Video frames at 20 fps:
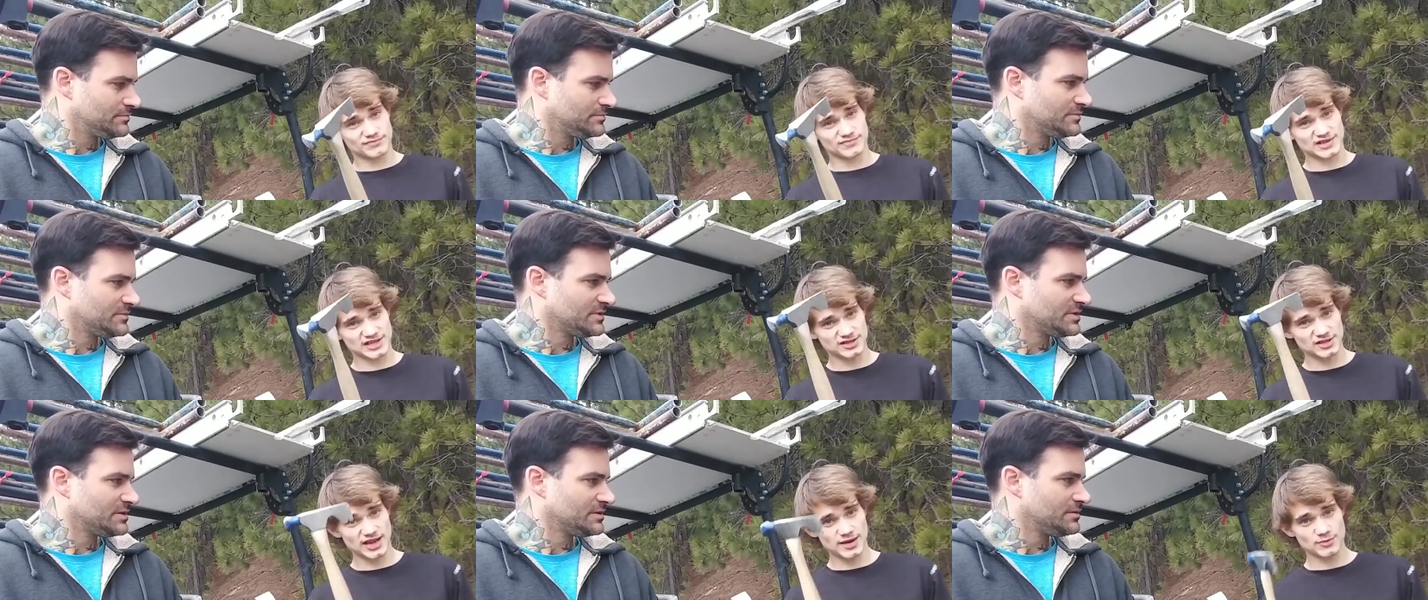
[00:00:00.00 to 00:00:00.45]

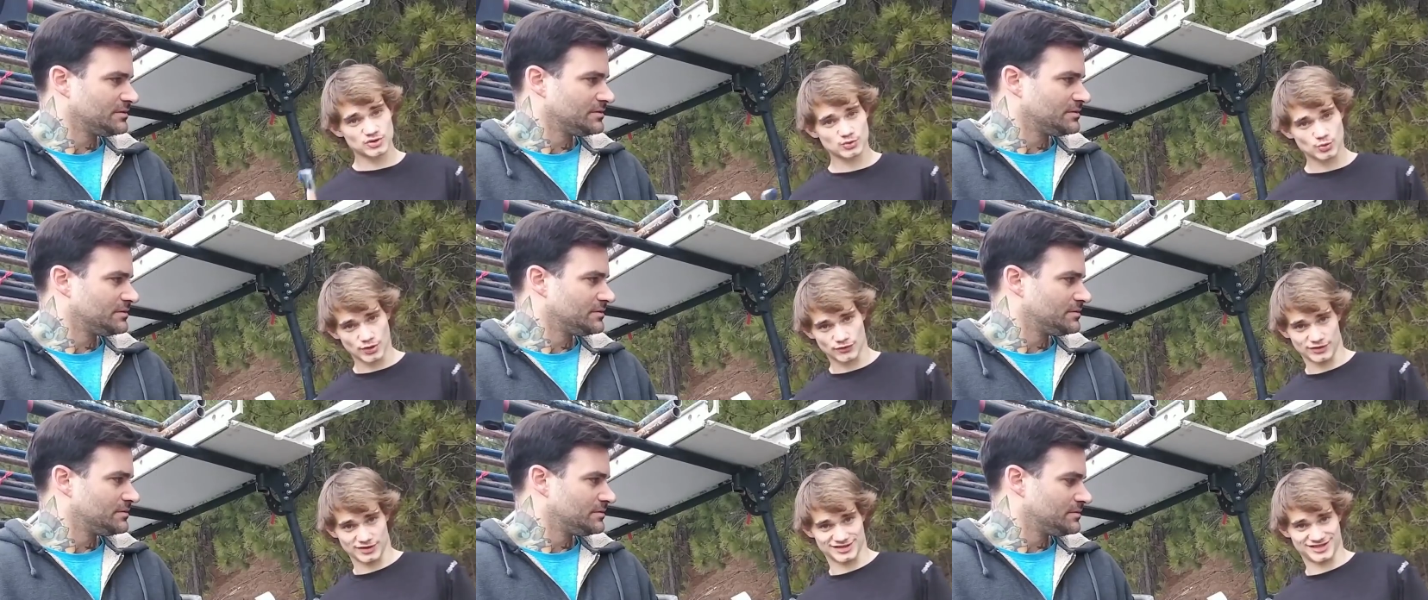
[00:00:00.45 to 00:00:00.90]
Speaker 1: this hammer's
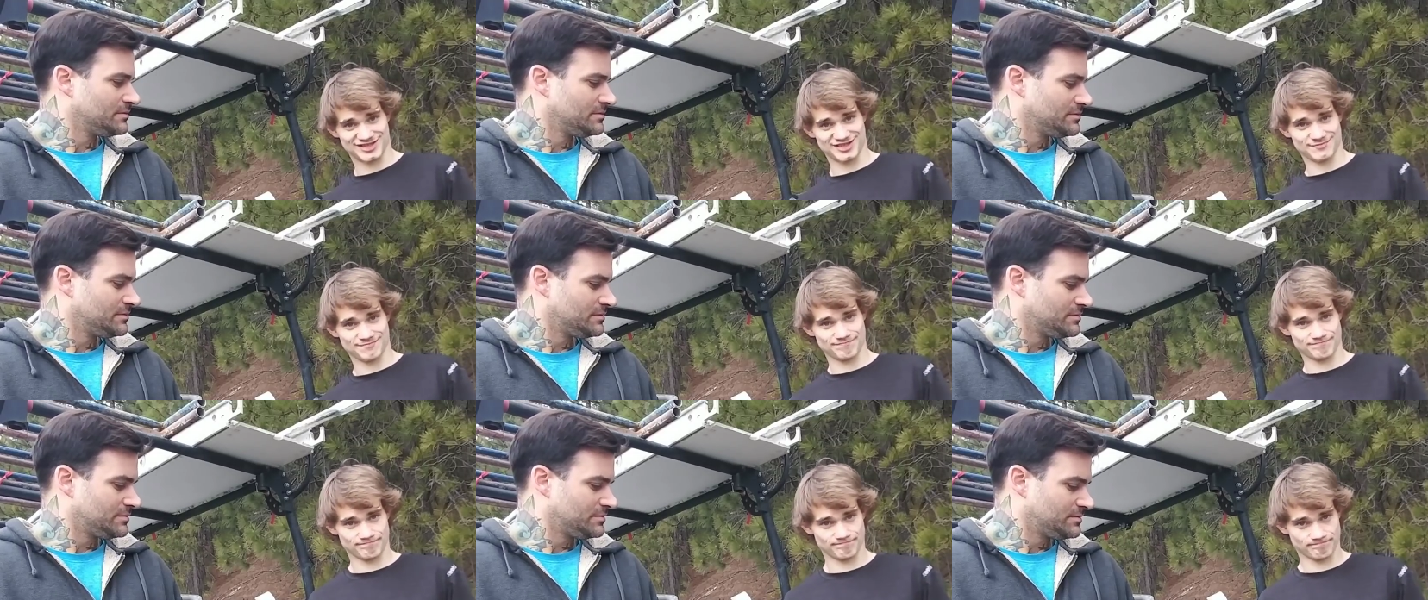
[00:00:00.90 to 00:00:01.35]
worthless.
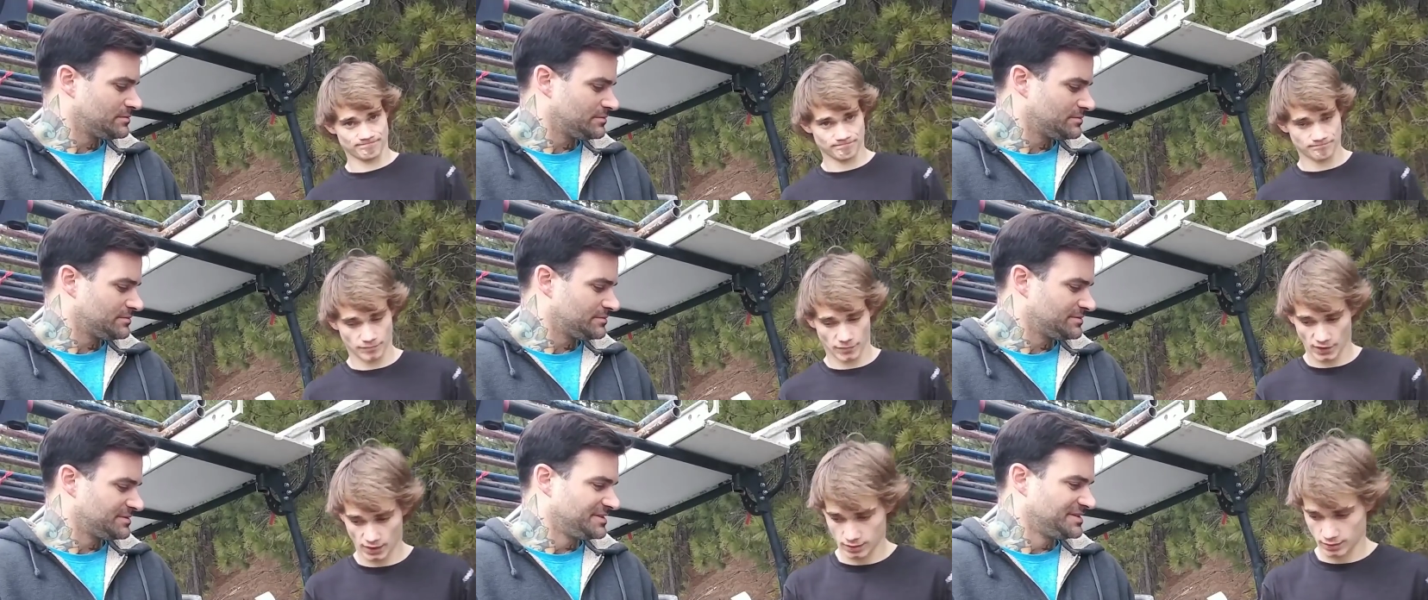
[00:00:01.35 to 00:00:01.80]

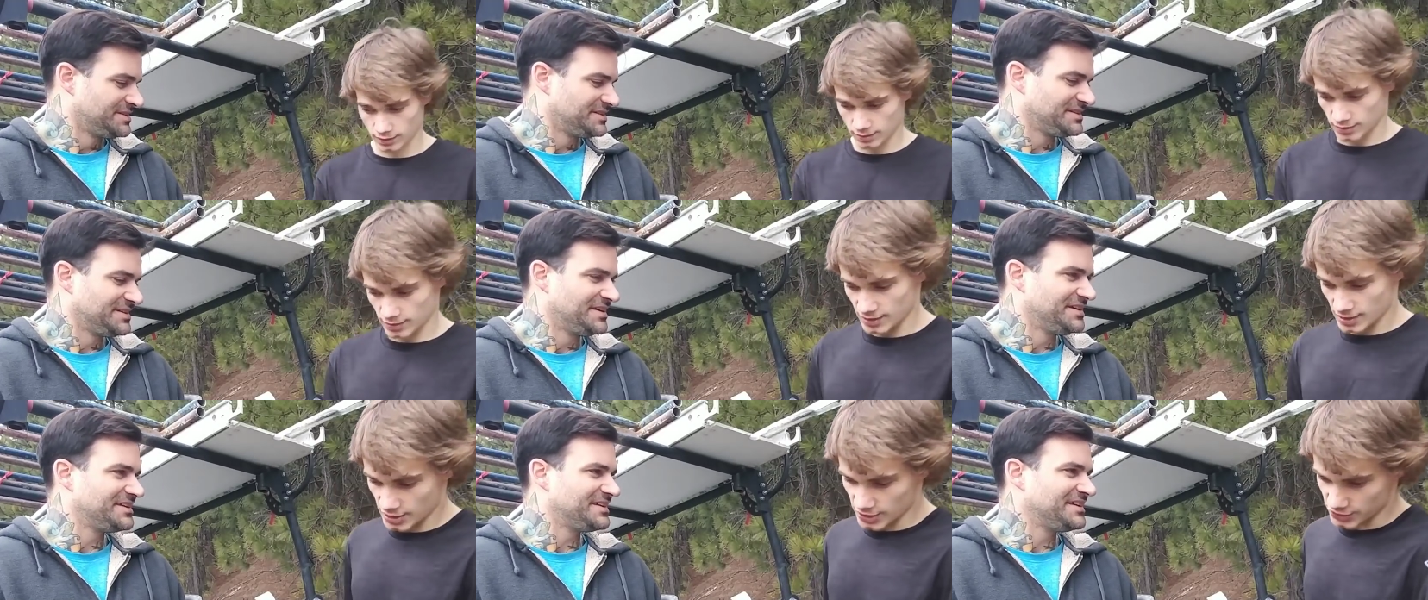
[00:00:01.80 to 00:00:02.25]

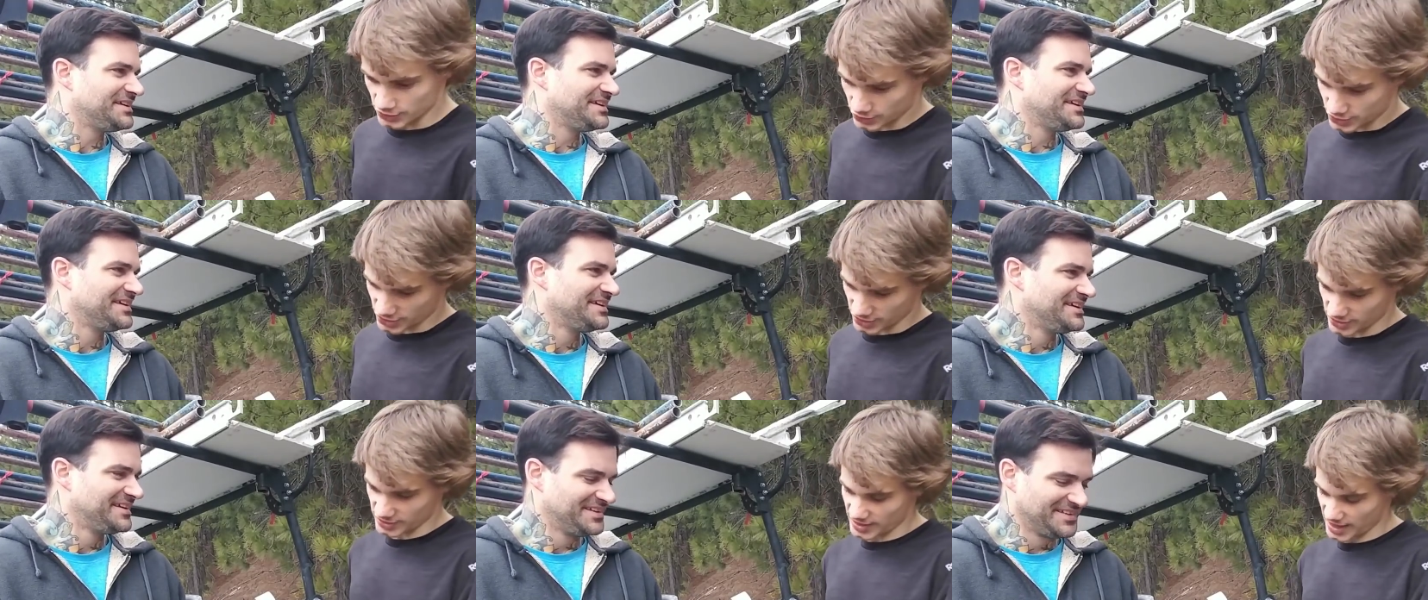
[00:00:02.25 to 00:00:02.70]
you
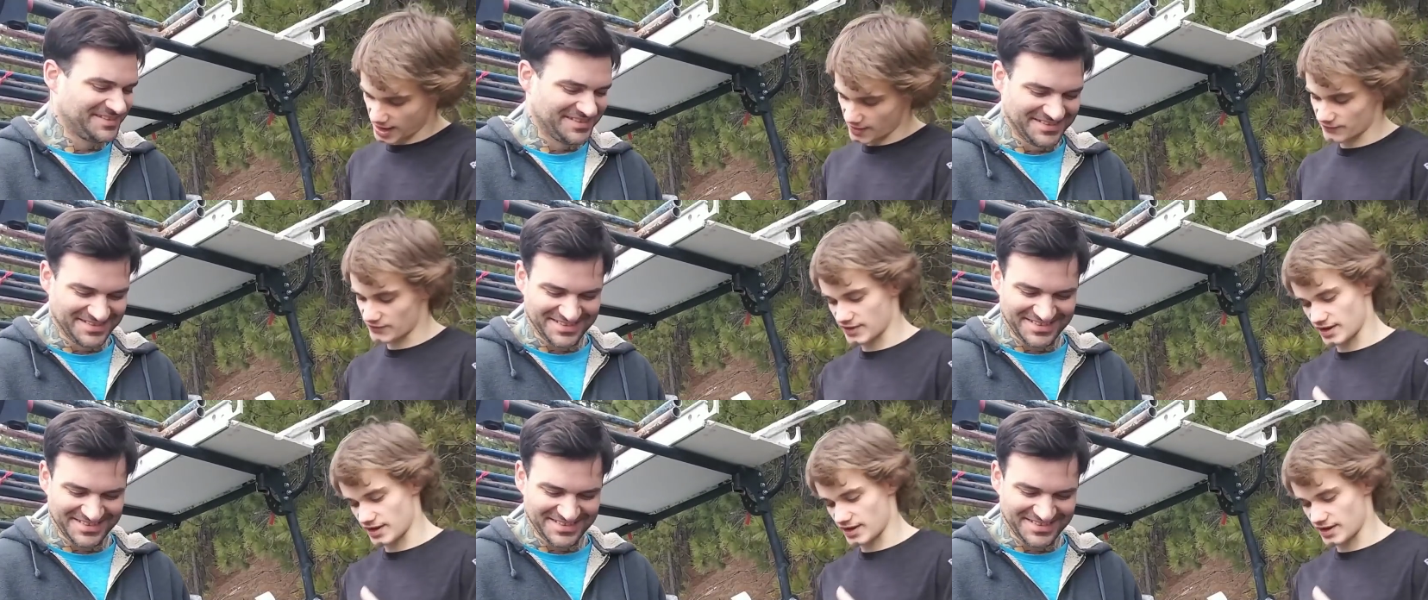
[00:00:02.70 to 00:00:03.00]
could have